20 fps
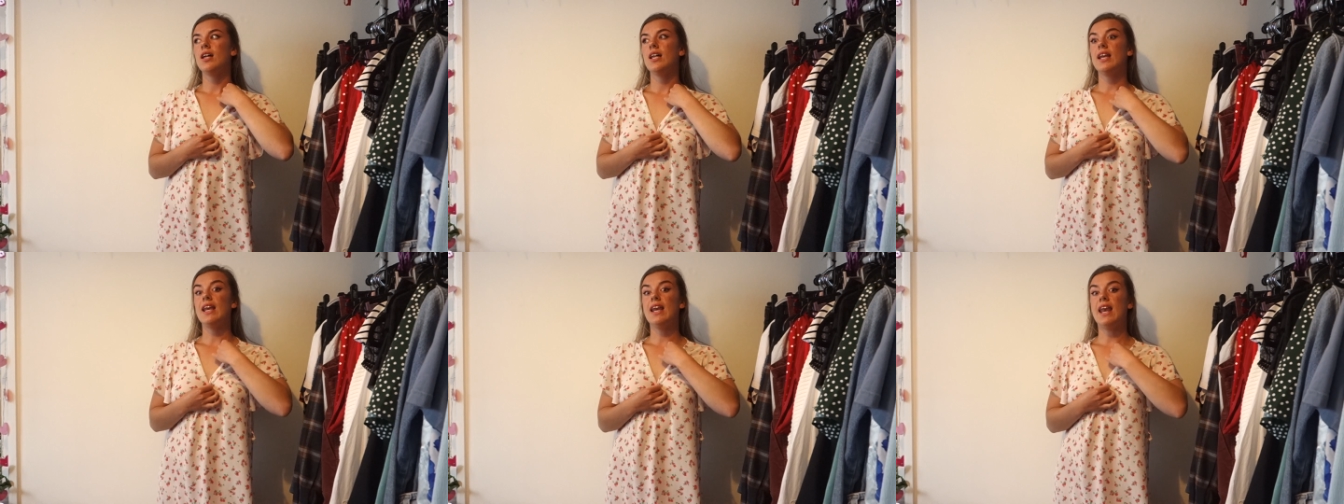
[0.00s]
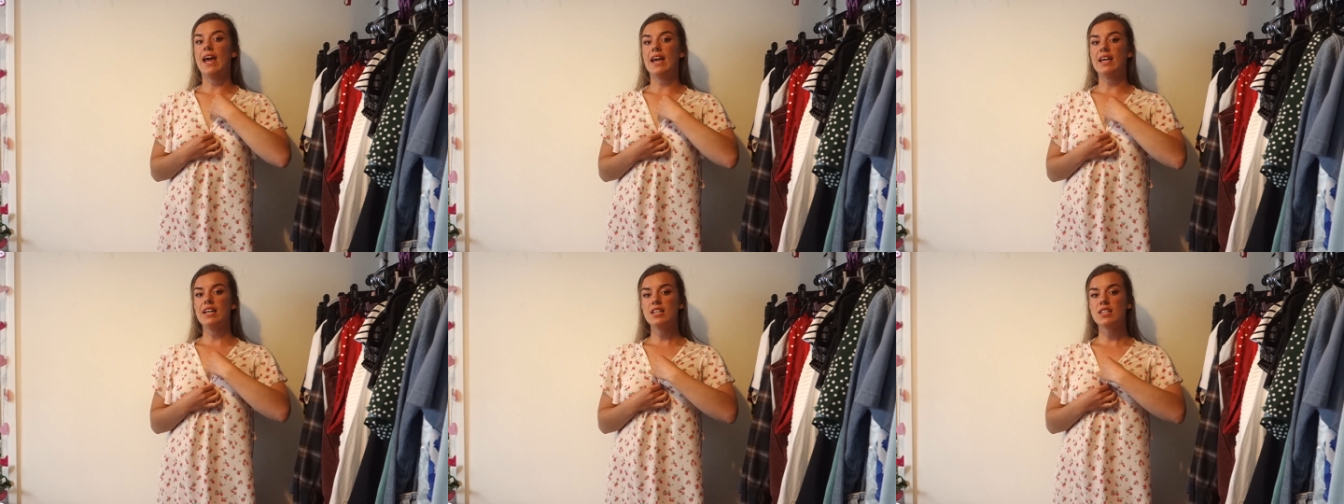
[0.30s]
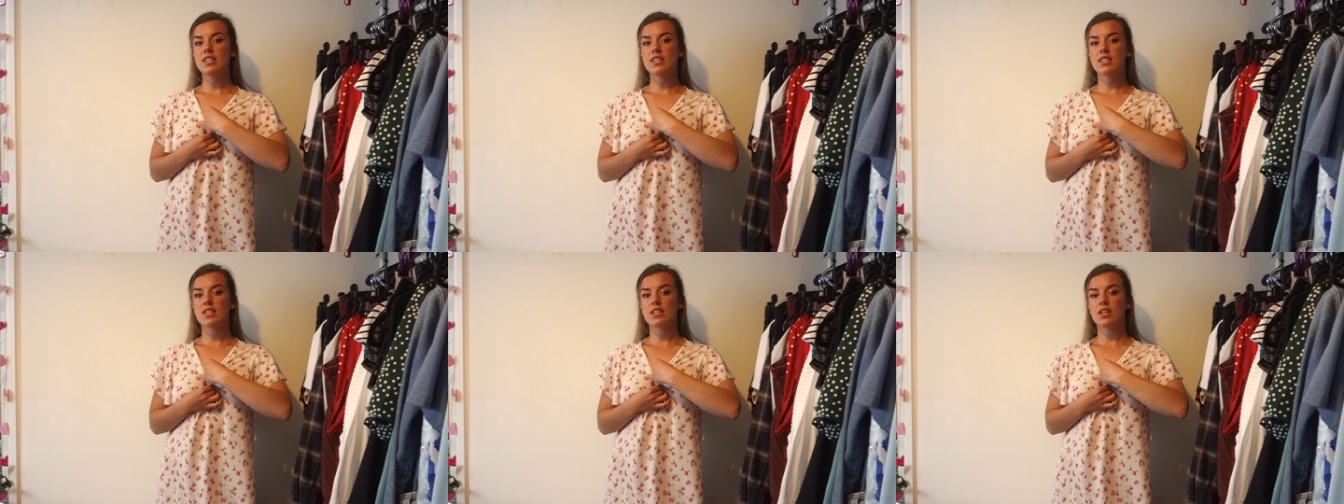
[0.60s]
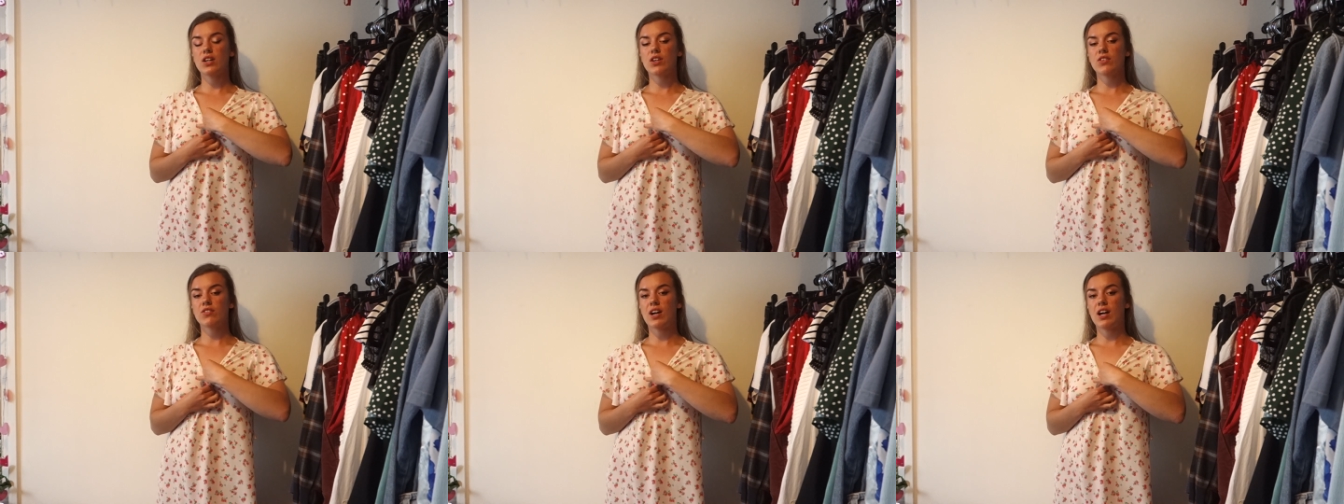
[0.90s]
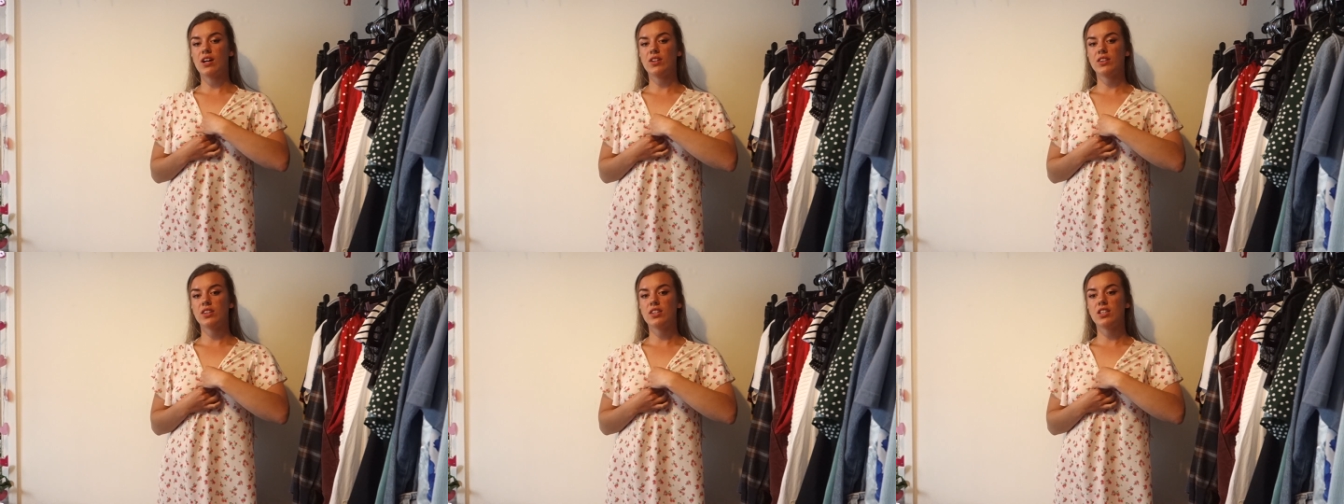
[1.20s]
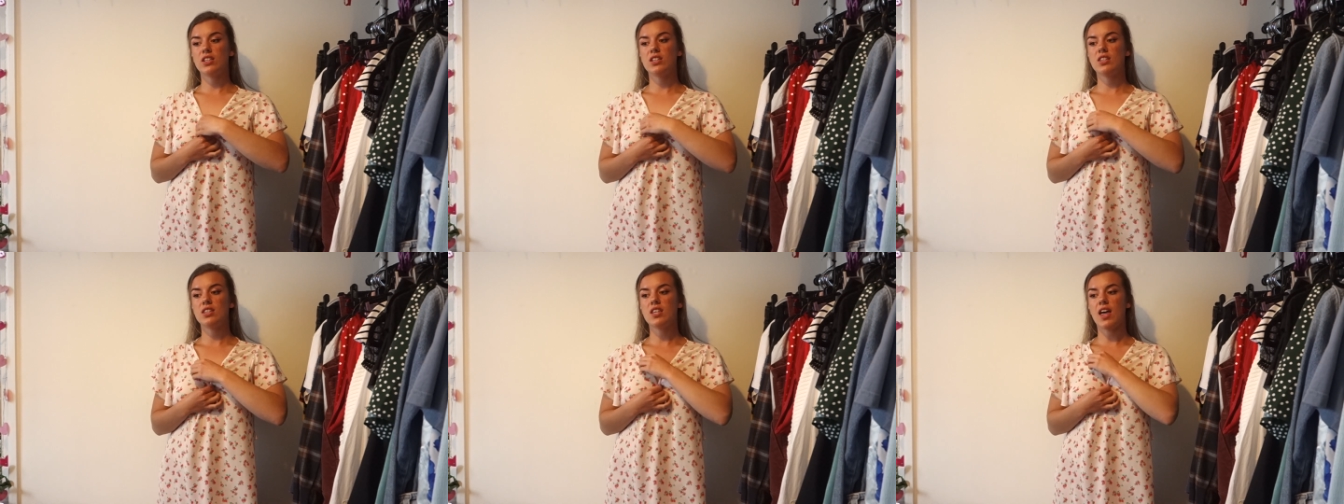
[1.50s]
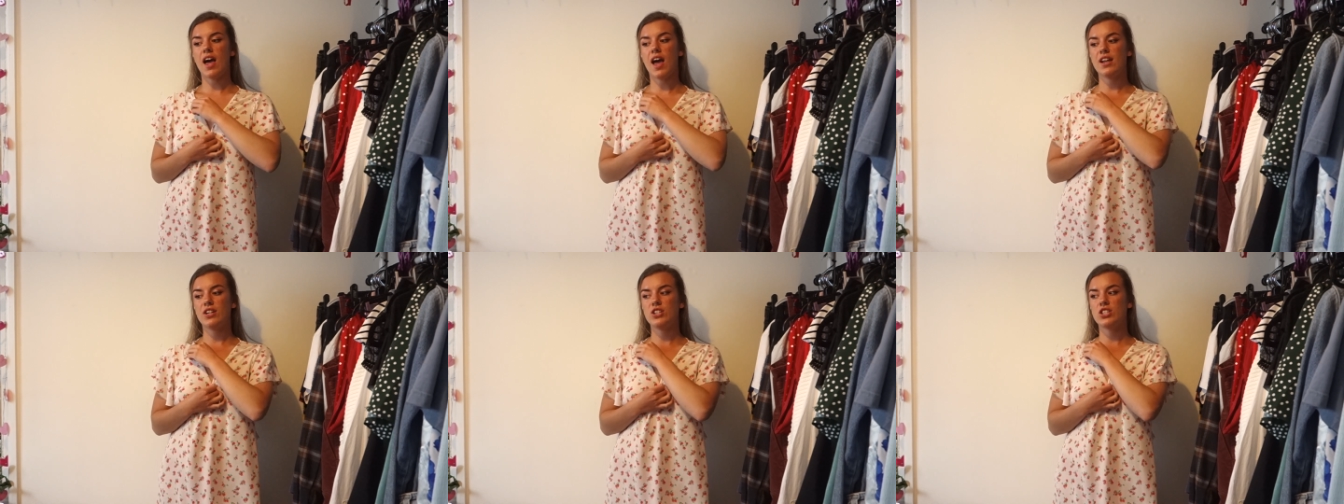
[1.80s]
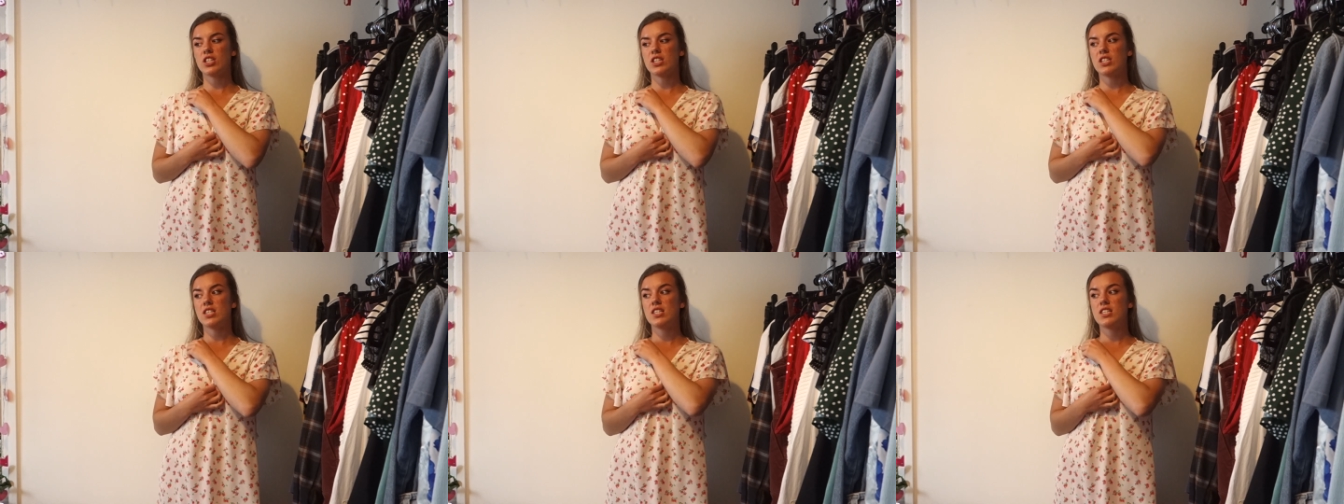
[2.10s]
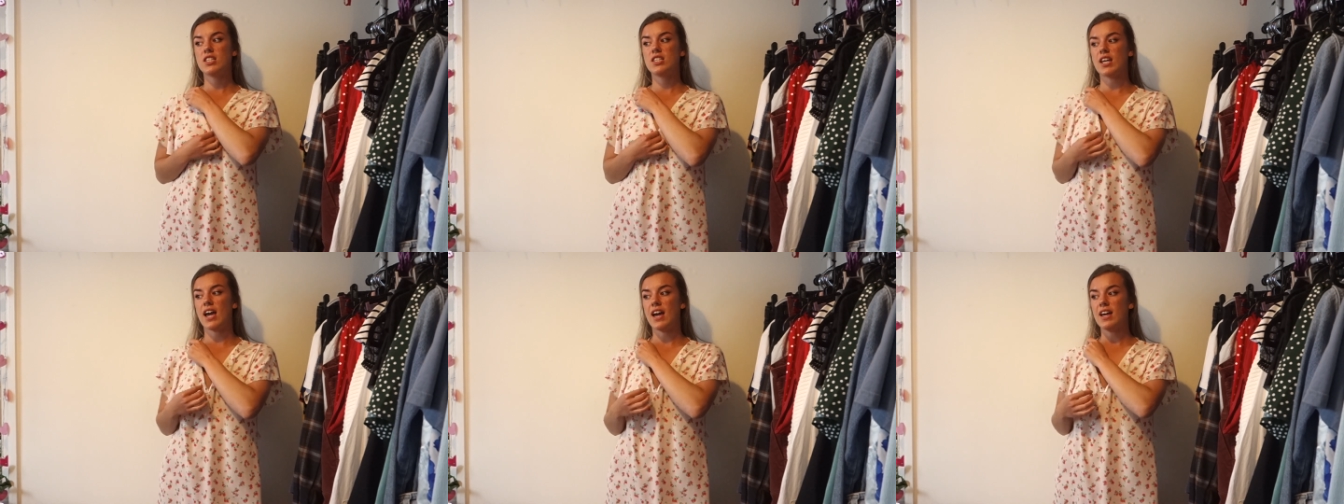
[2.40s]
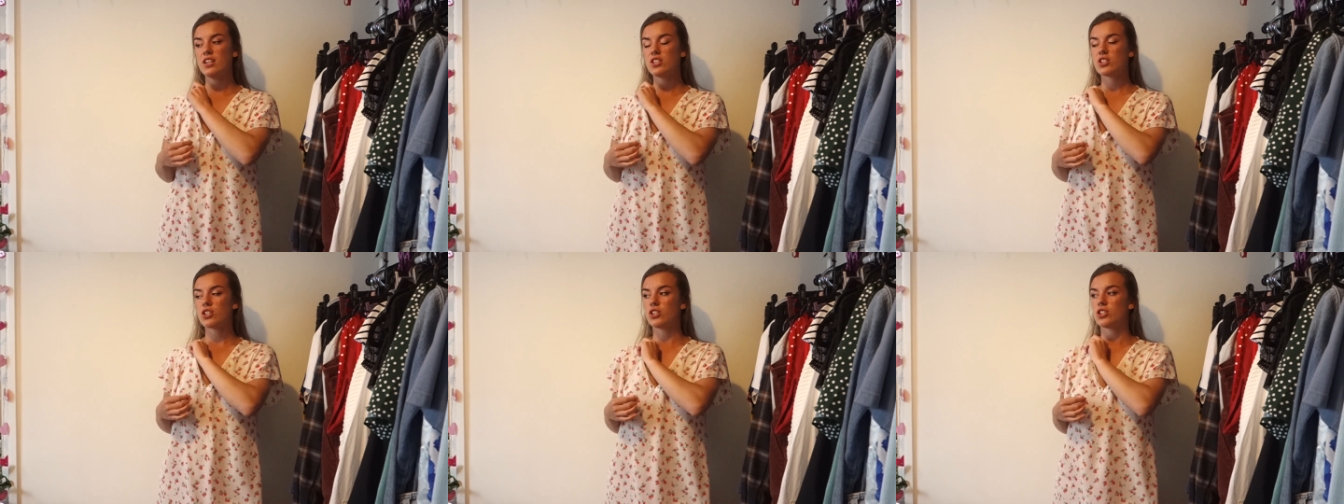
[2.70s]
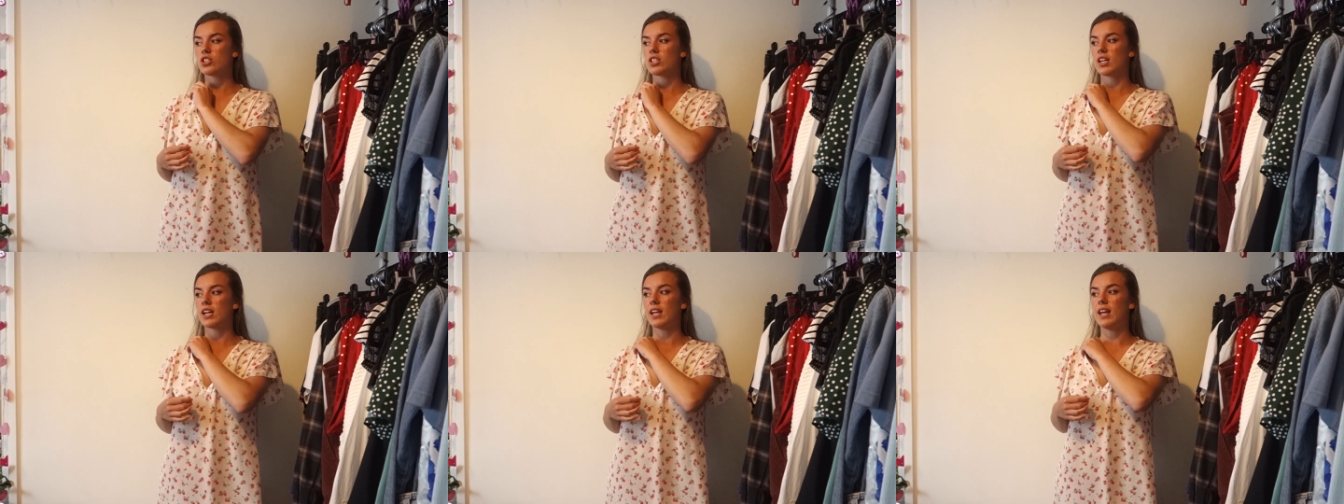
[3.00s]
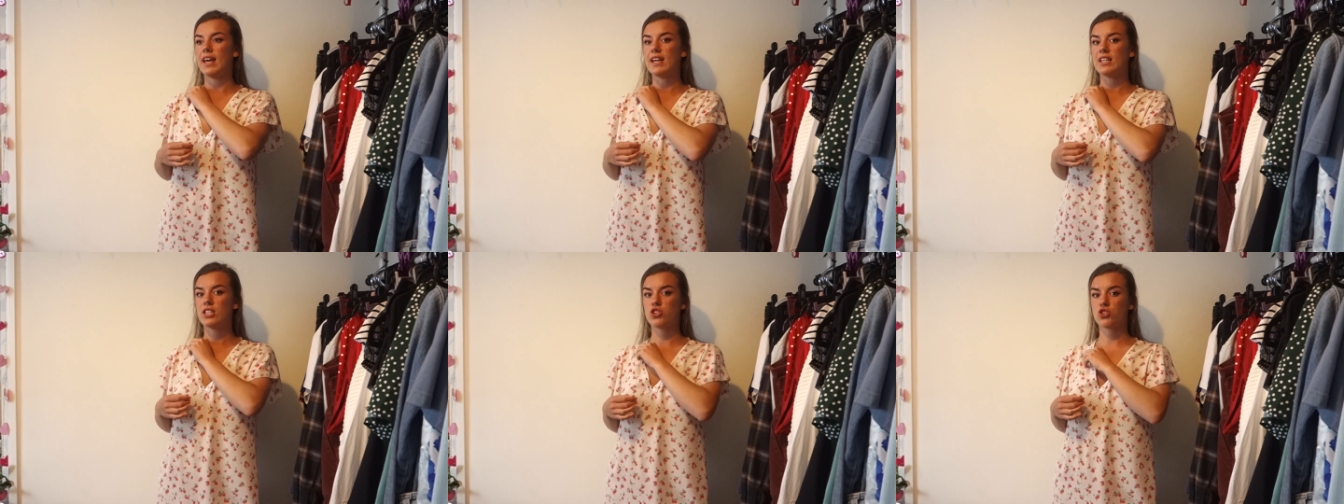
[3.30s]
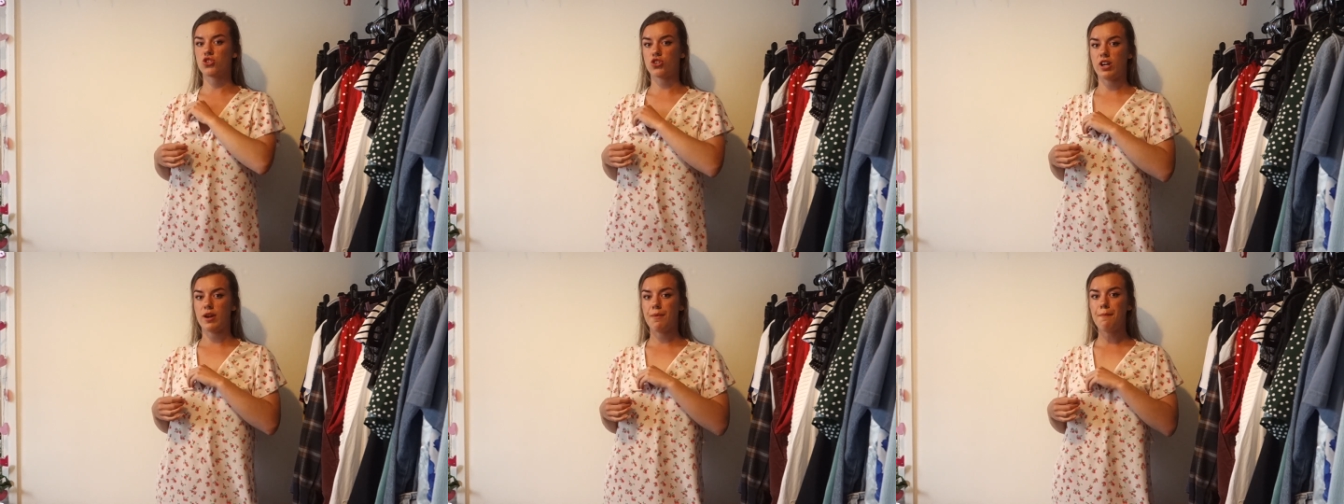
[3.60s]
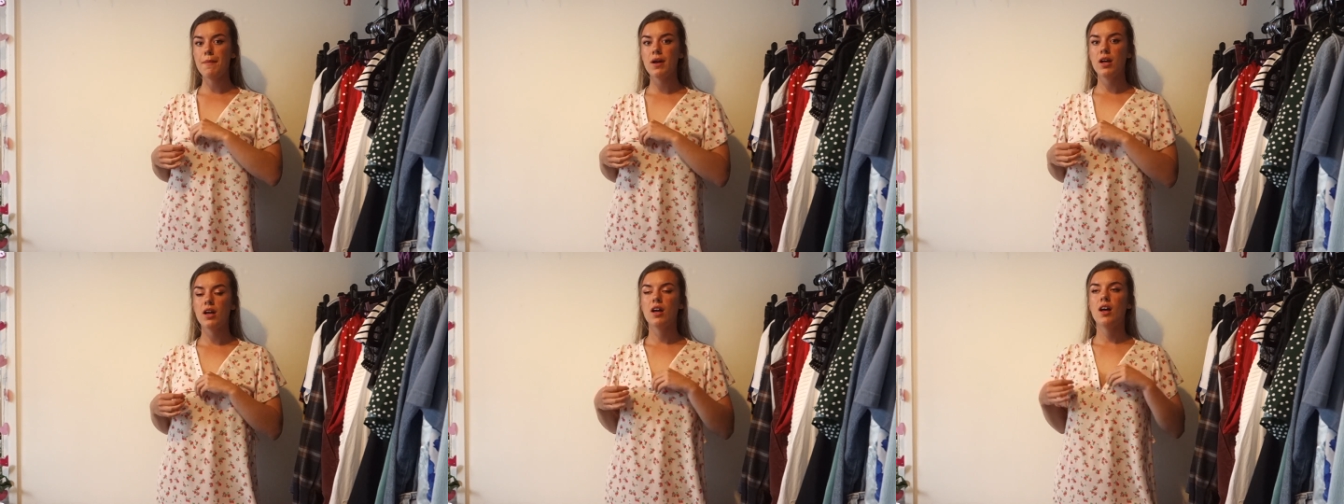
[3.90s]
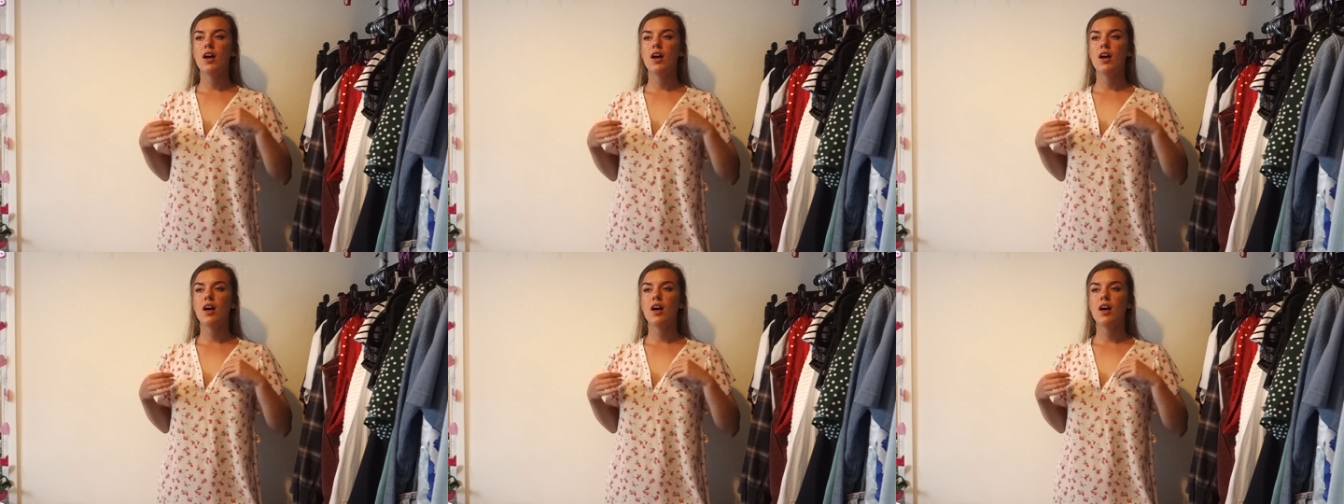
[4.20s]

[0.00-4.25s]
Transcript: lace around the edge instead, so just like a lace trim,